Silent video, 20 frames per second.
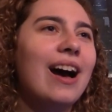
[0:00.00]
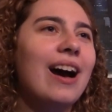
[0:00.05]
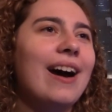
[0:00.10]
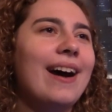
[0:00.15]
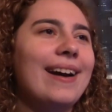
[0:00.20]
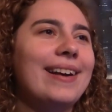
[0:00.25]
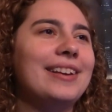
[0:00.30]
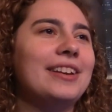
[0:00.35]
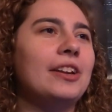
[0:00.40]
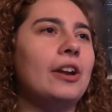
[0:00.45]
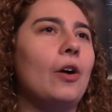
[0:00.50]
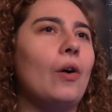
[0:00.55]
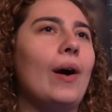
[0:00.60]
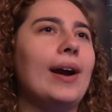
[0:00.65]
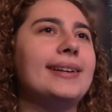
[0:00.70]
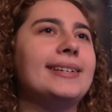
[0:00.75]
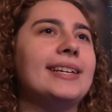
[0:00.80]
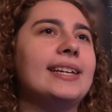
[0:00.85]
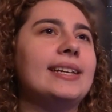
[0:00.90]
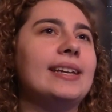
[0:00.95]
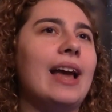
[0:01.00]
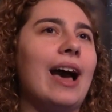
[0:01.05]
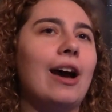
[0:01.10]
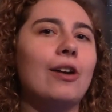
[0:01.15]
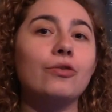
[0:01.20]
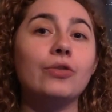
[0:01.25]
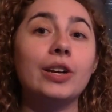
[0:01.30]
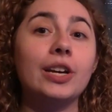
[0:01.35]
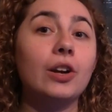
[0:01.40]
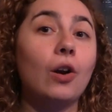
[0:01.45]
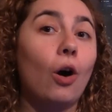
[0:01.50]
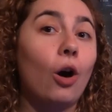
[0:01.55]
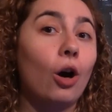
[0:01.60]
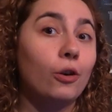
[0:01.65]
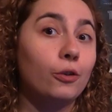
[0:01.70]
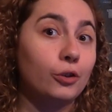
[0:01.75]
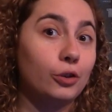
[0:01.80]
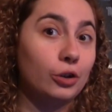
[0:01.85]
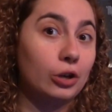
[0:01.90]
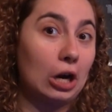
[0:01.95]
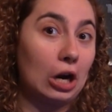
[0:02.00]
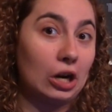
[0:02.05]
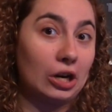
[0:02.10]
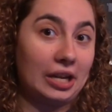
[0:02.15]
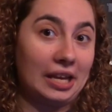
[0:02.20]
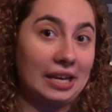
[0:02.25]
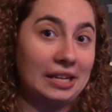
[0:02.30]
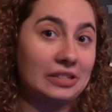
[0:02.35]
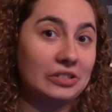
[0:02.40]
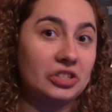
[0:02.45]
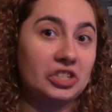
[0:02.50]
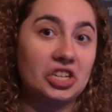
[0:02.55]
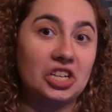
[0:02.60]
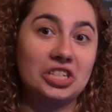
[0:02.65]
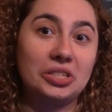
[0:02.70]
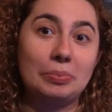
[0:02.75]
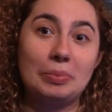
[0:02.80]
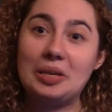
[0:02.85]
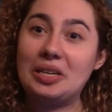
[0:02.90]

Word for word: Uh, you know, I did not read all New Guardians just